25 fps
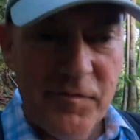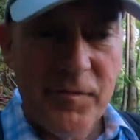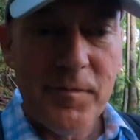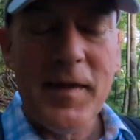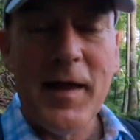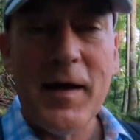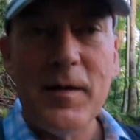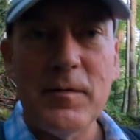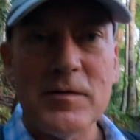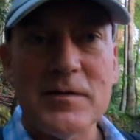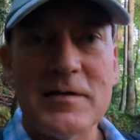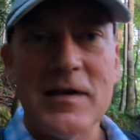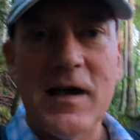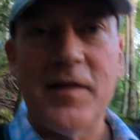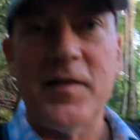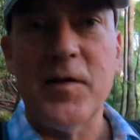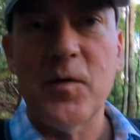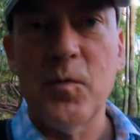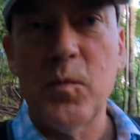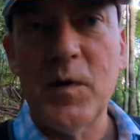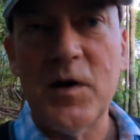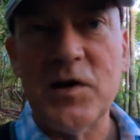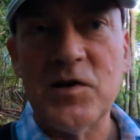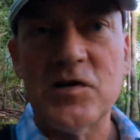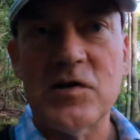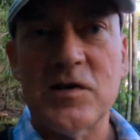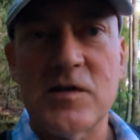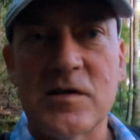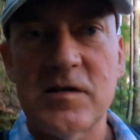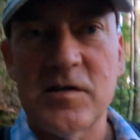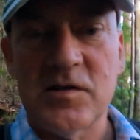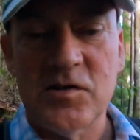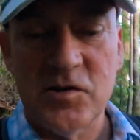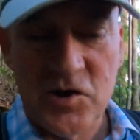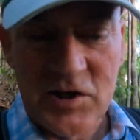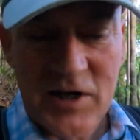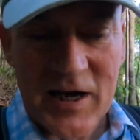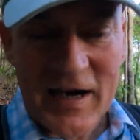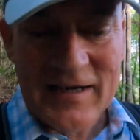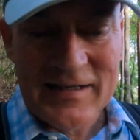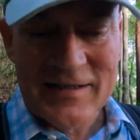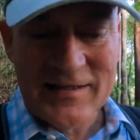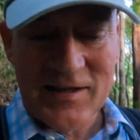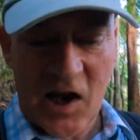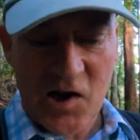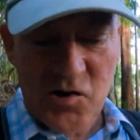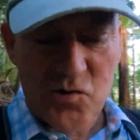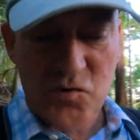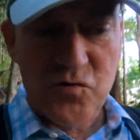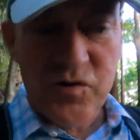from there we'll take the Witch's
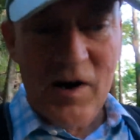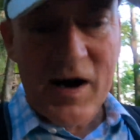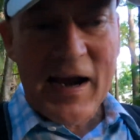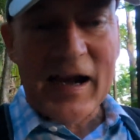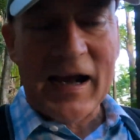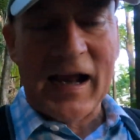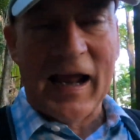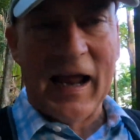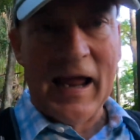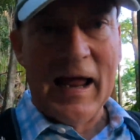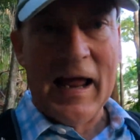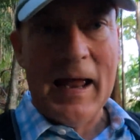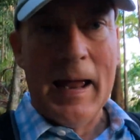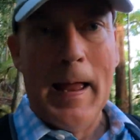Chase track